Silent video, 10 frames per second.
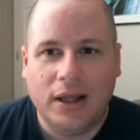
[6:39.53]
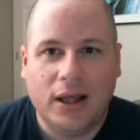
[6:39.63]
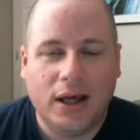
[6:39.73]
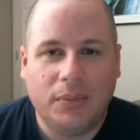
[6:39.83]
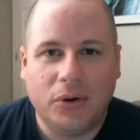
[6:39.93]

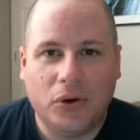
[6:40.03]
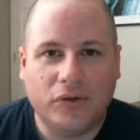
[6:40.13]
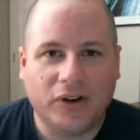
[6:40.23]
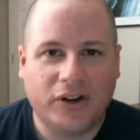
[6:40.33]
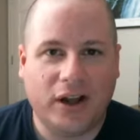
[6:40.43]
But
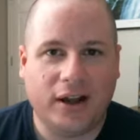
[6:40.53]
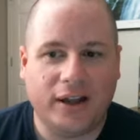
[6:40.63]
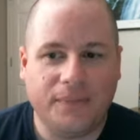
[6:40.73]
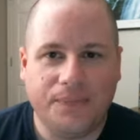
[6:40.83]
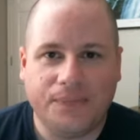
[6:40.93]
over
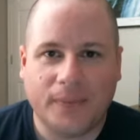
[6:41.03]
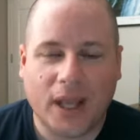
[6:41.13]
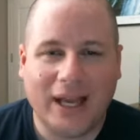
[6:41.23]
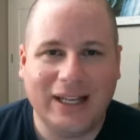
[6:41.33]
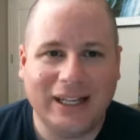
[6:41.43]
time,
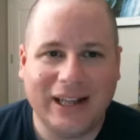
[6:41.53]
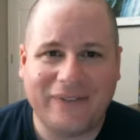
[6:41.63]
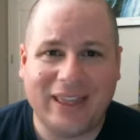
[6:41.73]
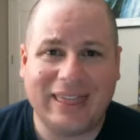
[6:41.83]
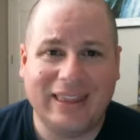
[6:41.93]
I didn't even
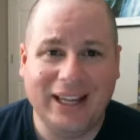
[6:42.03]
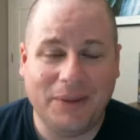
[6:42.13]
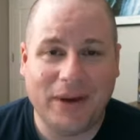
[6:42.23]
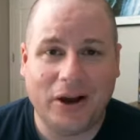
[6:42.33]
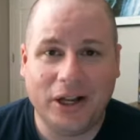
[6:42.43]
have to think
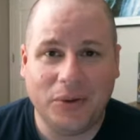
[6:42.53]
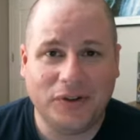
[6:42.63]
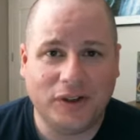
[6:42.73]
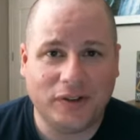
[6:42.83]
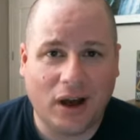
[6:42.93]
about it. It
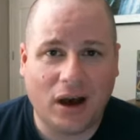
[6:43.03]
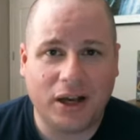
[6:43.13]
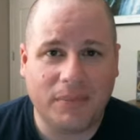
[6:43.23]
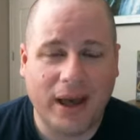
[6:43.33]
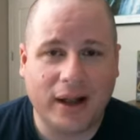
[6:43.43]
was just
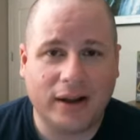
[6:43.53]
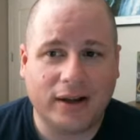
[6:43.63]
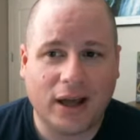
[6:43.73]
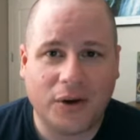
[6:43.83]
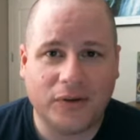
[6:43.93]

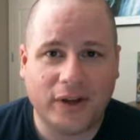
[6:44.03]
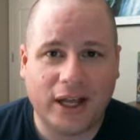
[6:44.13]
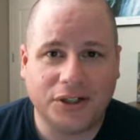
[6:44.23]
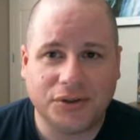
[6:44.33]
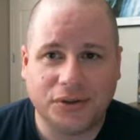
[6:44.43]
automatic. I was
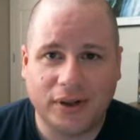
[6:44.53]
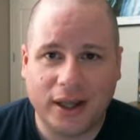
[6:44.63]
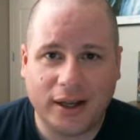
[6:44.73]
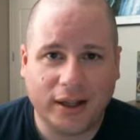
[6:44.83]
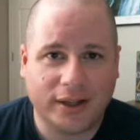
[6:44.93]
natural,
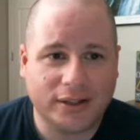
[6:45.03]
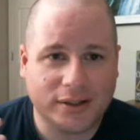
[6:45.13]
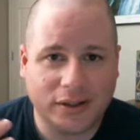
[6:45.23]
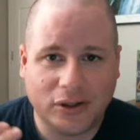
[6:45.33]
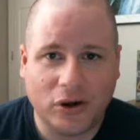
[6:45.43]
and I could
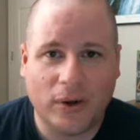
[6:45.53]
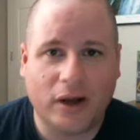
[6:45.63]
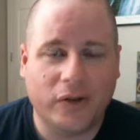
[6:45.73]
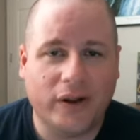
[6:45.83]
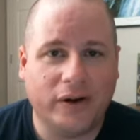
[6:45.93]
just go
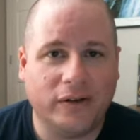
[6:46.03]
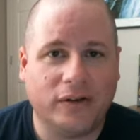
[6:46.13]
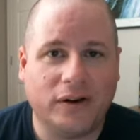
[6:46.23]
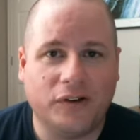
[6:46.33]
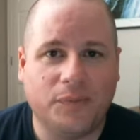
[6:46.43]
out there and
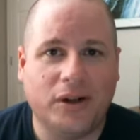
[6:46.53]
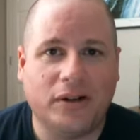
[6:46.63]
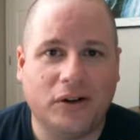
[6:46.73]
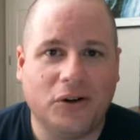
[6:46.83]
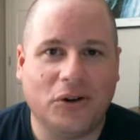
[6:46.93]
start
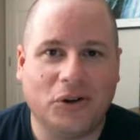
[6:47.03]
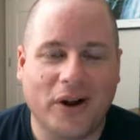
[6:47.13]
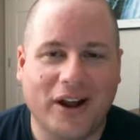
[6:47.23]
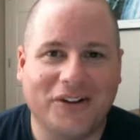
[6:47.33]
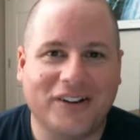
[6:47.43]
spinning the girl
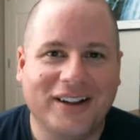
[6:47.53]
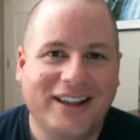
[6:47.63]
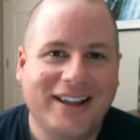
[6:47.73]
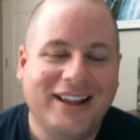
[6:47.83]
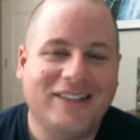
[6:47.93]
around.
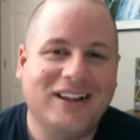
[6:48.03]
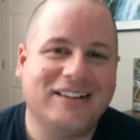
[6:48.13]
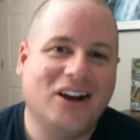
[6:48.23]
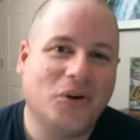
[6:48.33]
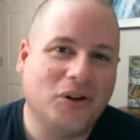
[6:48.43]
And
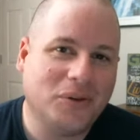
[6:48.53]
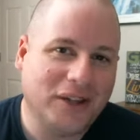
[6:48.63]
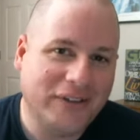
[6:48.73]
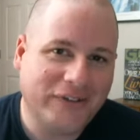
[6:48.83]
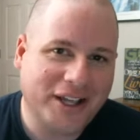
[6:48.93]
that's how it'll
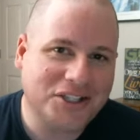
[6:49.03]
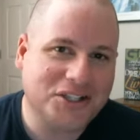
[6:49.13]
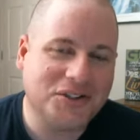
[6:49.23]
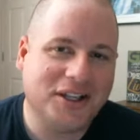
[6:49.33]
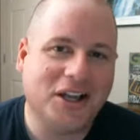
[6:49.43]

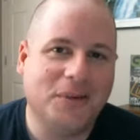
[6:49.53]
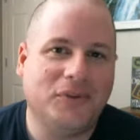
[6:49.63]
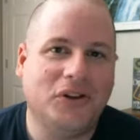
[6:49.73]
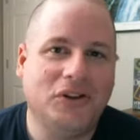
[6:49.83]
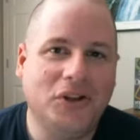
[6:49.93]
eventually come
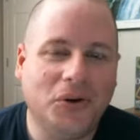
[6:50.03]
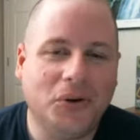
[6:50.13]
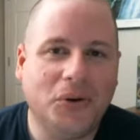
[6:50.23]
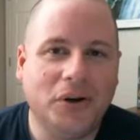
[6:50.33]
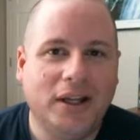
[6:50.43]
to
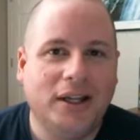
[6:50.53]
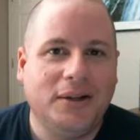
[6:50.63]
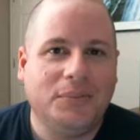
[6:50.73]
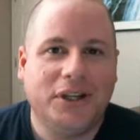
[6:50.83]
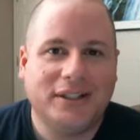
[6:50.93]
you,
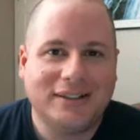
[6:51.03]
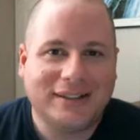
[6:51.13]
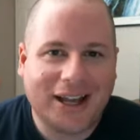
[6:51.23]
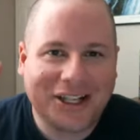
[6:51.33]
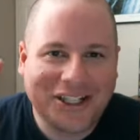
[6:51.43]
but you just
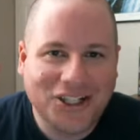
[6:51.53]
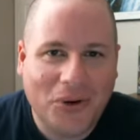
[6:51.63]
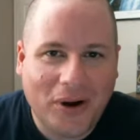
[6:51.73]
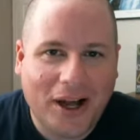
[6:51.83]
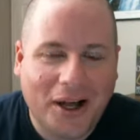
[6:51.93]
got to
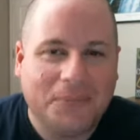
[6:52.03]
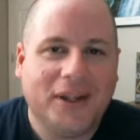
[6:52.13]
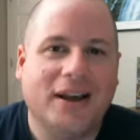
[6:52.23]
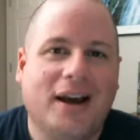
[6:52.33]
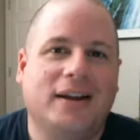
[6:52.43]
show up.
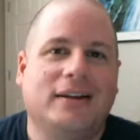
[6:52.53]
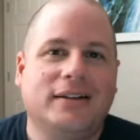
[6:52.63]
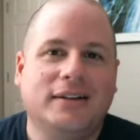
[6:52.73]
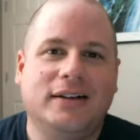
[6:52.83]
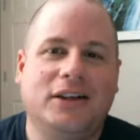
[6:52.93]
You got to,
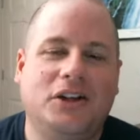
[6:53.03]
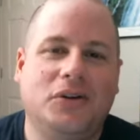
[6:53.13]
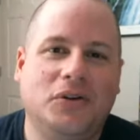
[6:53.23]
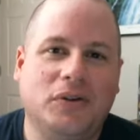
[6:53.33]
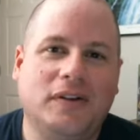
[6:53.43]

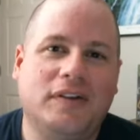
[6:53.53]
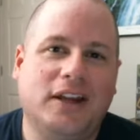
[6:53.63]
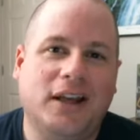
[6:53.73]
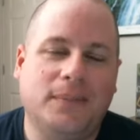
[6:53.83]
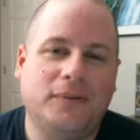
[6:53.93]
do the
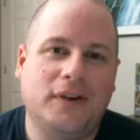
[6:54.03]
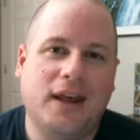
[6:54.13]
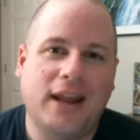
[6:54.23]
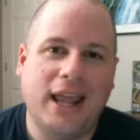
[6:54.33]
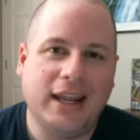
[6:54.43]
steps
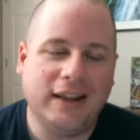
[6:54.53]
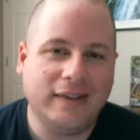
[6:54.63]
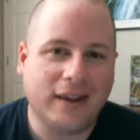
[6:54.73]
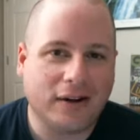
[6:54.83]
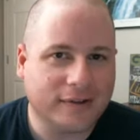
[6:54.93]
and hang
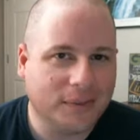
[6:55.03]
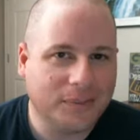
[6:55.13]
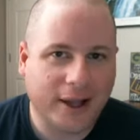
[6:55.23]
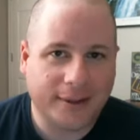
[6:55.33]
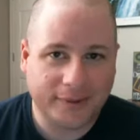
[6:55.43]
in there.
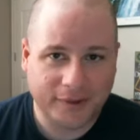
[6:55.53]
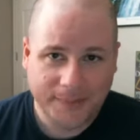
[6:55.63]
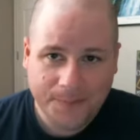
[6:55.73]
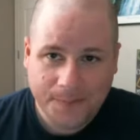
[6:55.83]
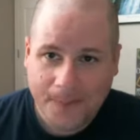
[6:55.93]
Sometimes,
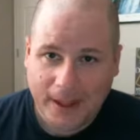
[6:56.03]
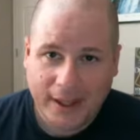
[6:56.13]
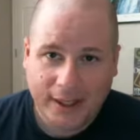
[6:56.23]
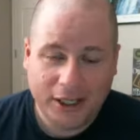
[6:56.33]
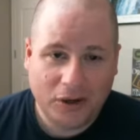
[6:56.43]

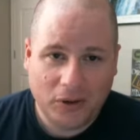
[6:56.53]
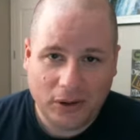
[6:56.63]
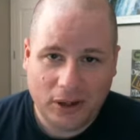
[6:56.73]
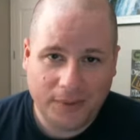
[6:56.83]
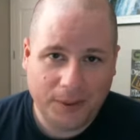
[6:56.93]
a
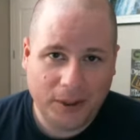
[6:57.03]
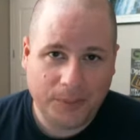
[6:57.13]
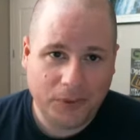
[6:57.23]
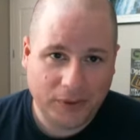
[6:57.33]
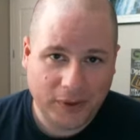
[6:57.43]
lot of
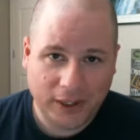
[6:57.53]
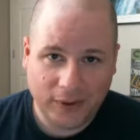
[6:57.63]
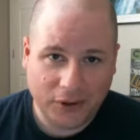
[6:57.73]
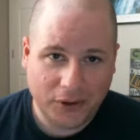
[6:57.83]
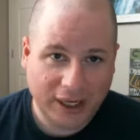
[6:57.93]
people think
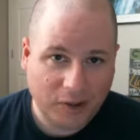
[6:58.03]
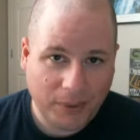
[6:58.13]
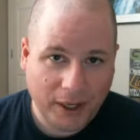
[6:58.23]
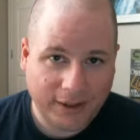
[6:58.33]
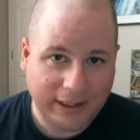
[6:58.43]
they're going to
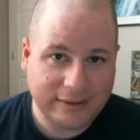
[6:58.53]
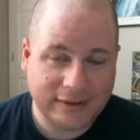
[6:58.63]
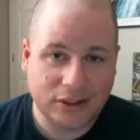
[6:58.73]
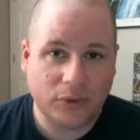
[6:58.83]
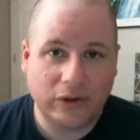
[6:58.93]
expect
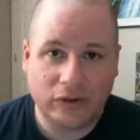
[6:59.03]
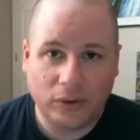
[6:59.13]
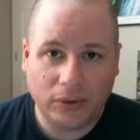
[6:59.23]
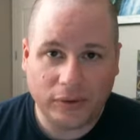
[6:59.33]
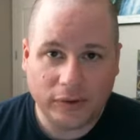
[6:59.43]
instant
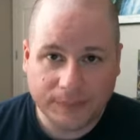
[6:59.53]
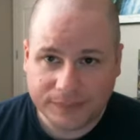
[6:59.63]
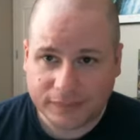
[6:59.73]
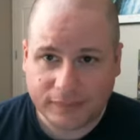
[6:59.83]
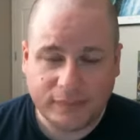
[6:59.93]
results.
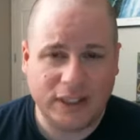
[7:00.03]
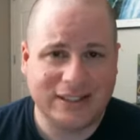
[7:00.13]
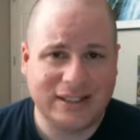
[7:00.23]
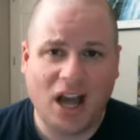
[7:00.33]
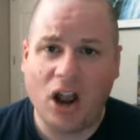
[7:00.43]

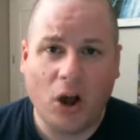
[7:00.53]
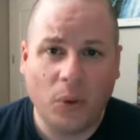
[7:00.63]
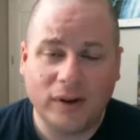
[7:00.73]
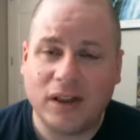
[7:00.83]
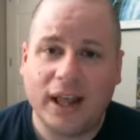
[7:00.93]
It's not
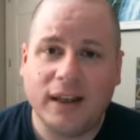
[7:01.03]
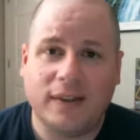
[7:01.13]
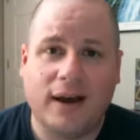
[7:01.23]
always like